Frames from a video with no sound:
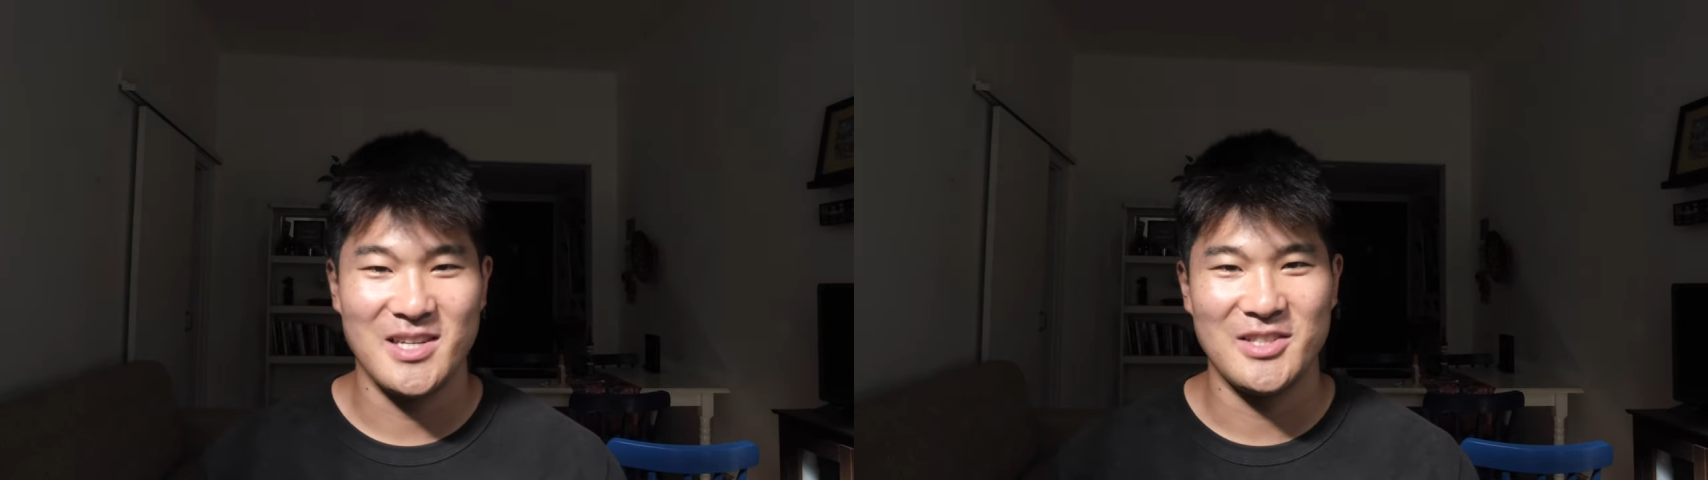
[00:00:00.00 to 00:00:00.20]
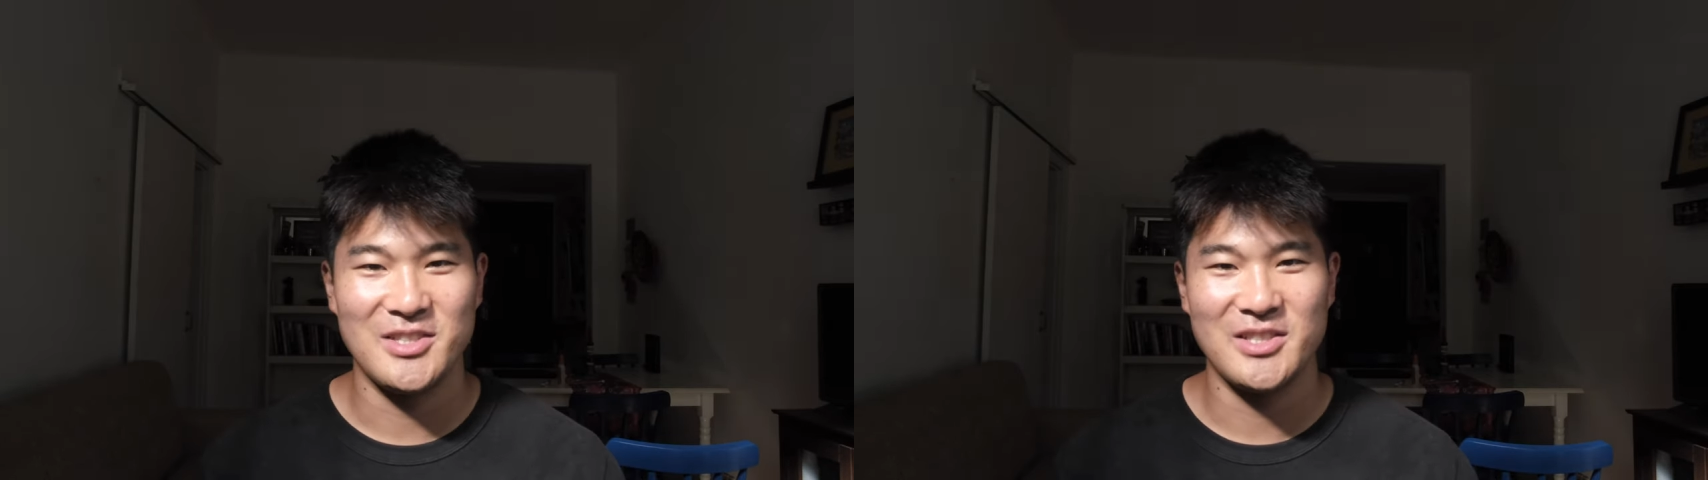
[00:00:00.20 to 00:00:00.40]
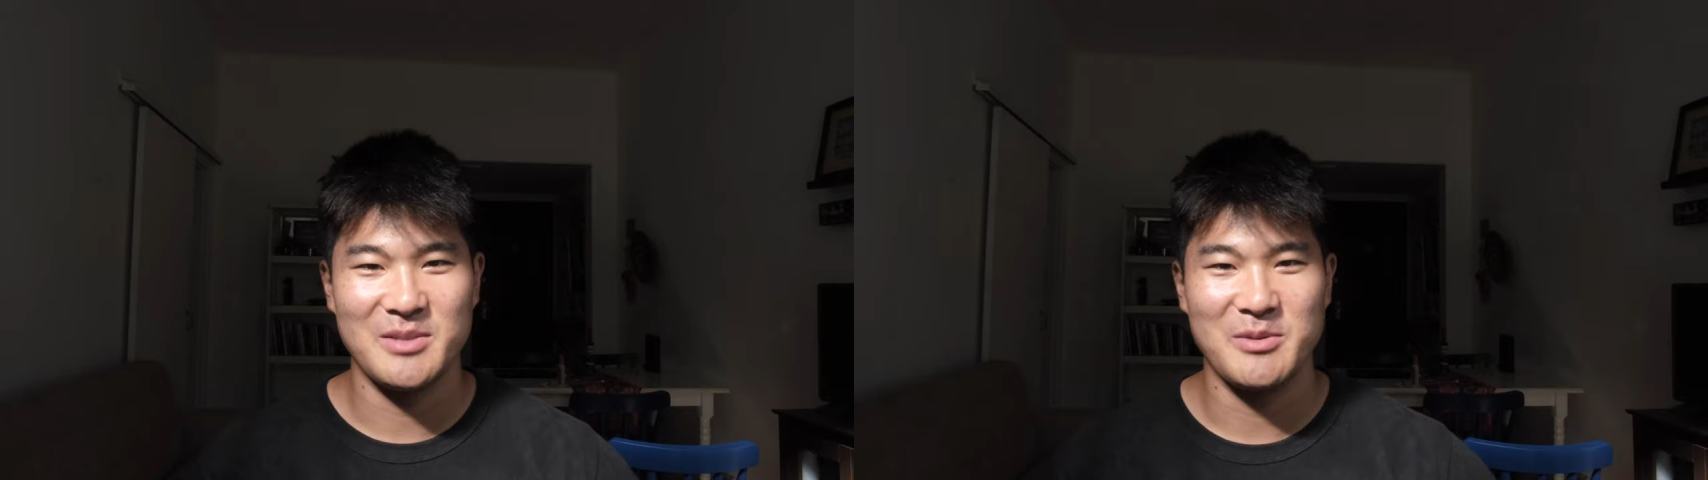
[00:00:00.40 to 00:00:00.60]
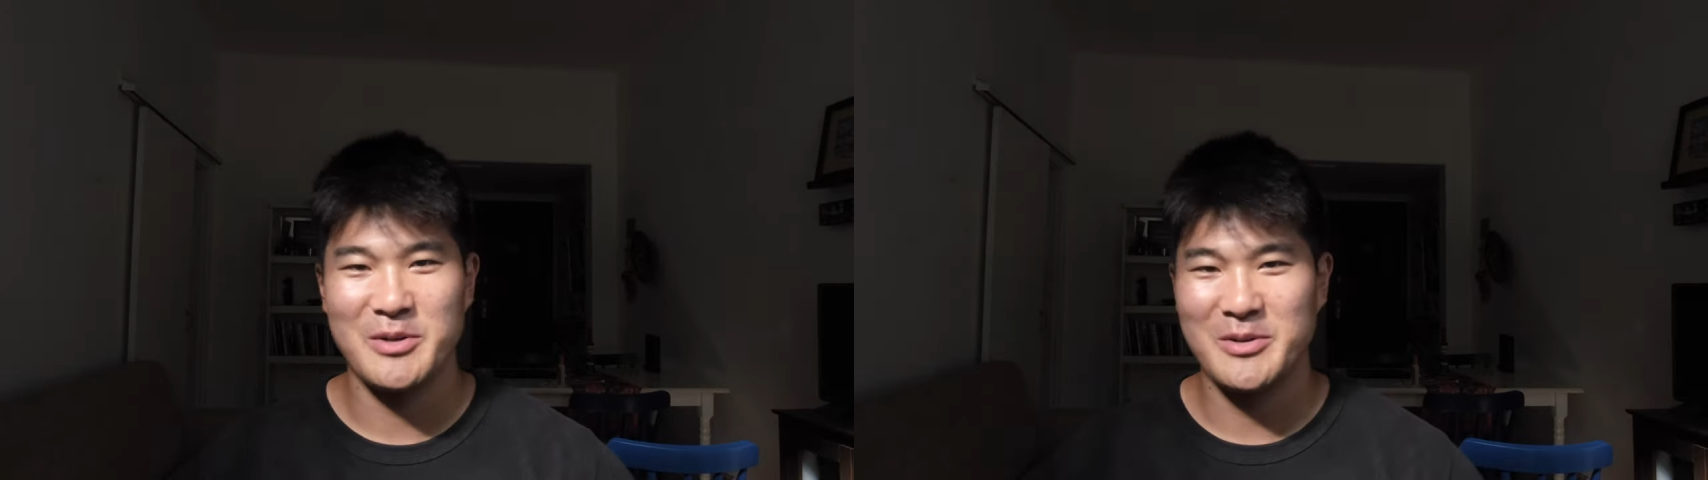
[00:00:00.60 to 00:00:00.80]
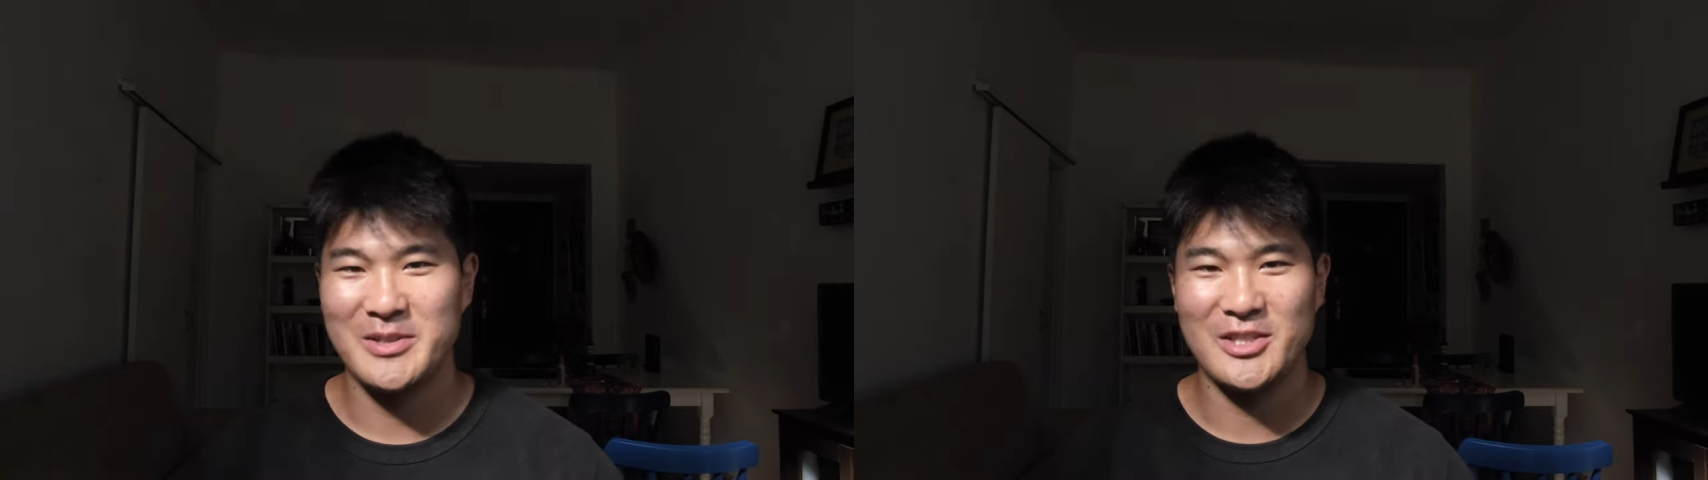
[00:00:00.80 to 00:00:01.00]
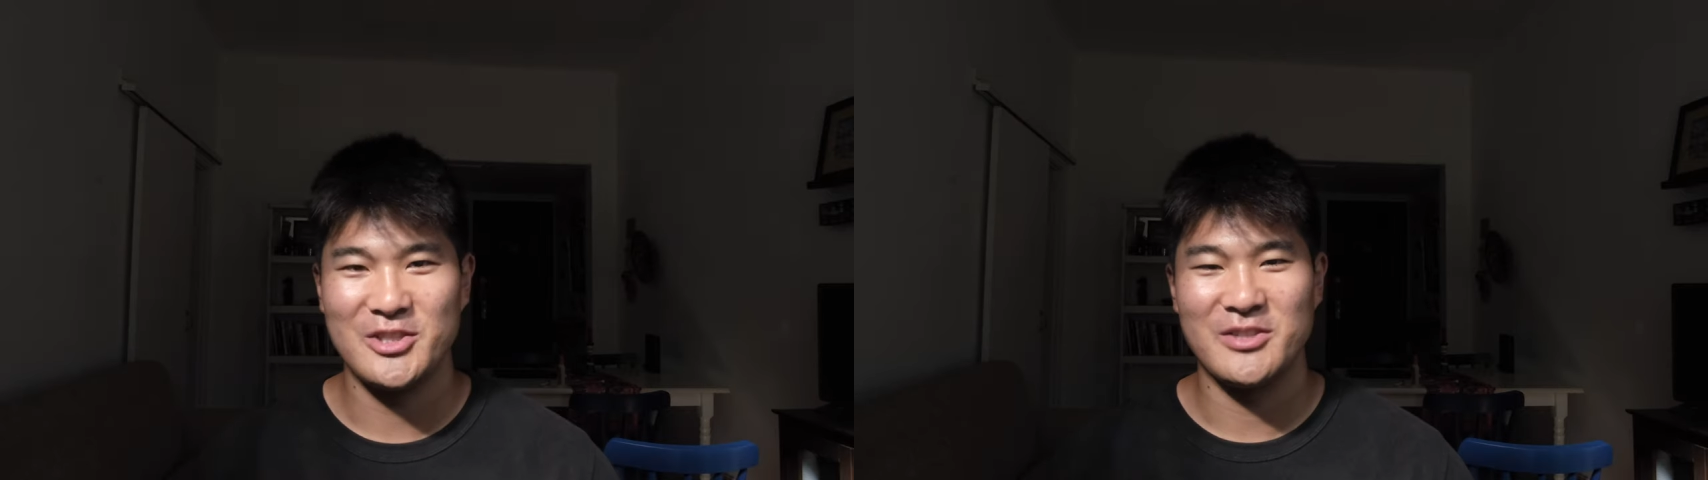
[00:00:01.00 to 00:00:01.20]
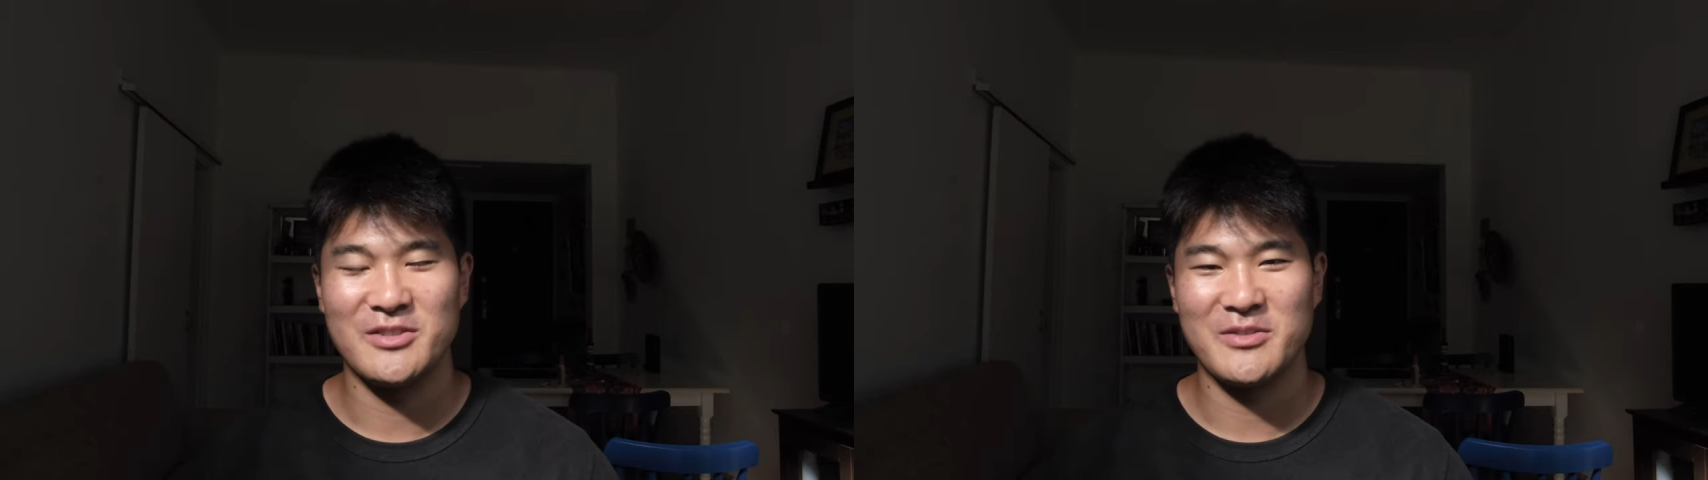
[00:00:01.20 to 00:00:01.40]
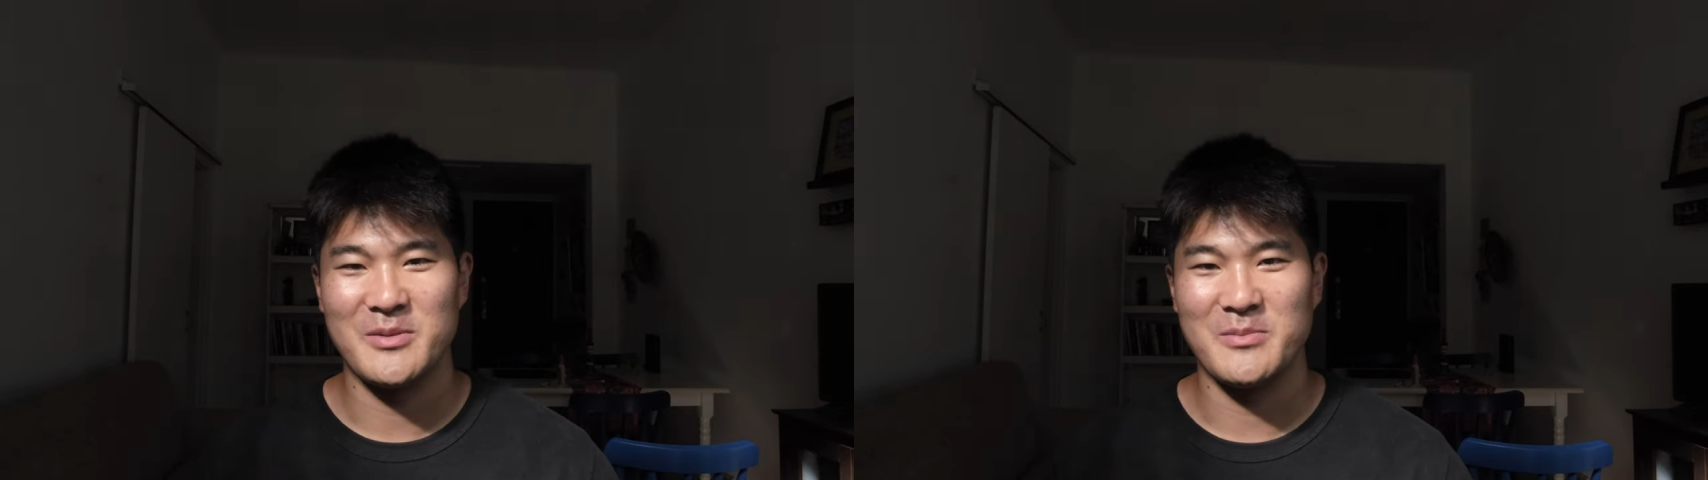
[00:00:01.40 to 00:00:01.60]
I took some of the recommendations
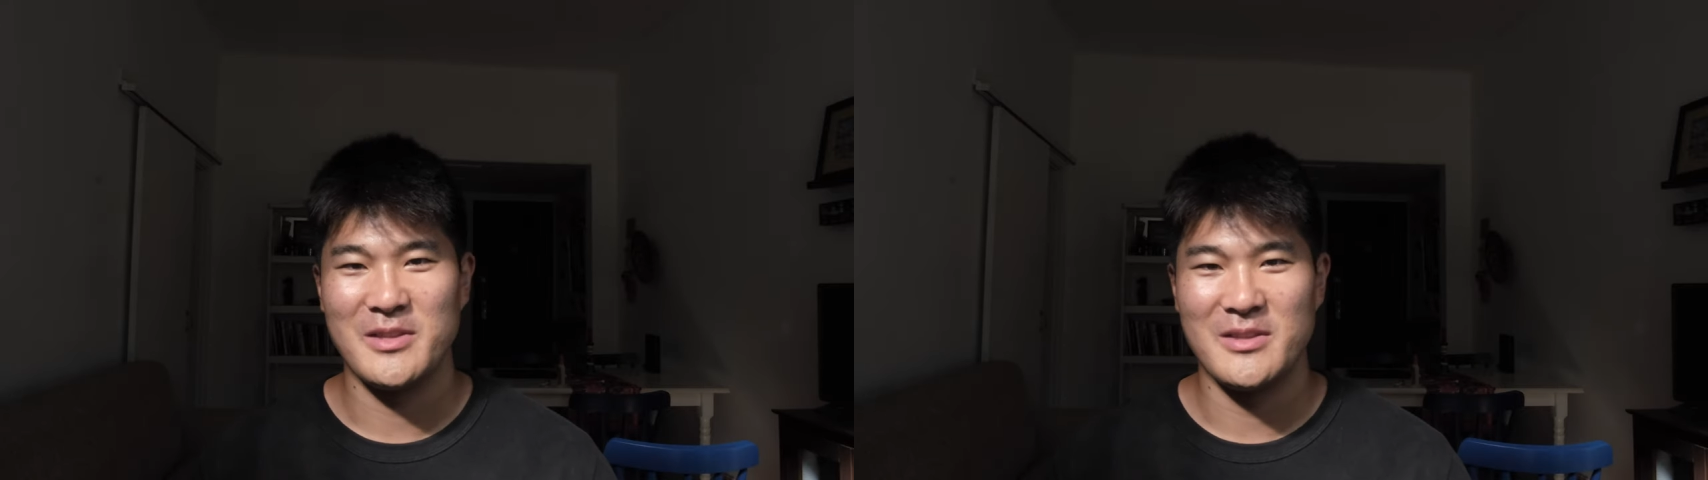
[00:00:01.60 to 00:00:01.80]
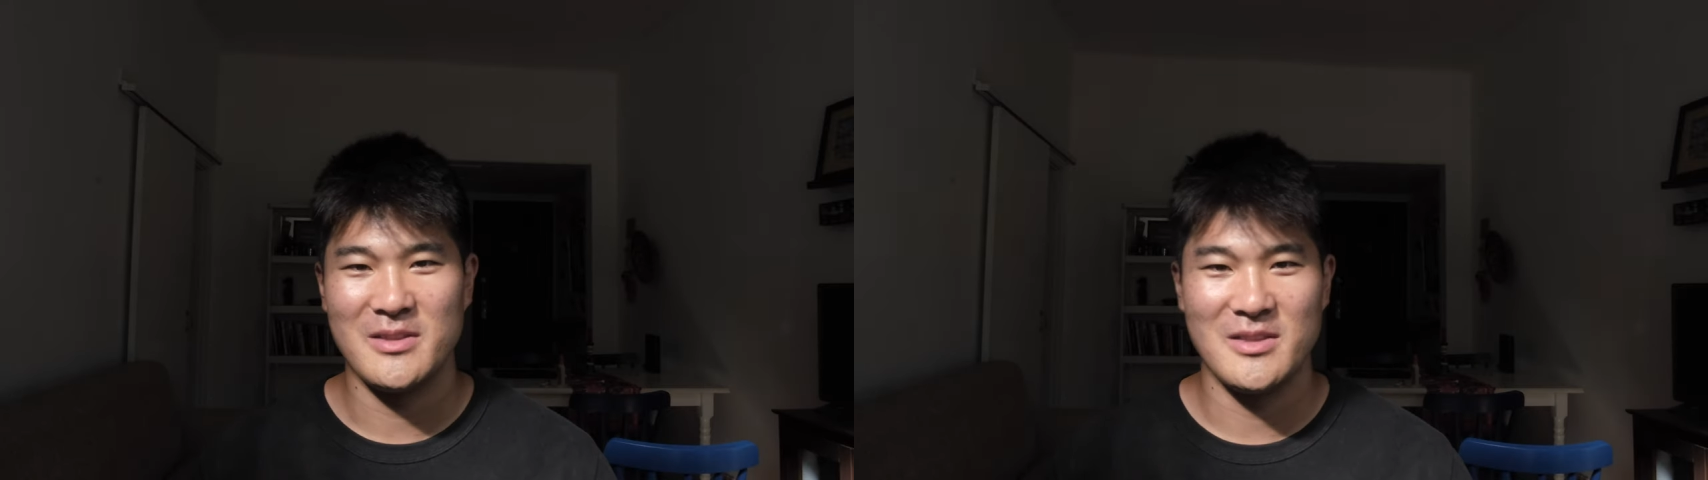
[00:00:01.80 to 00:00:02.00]
from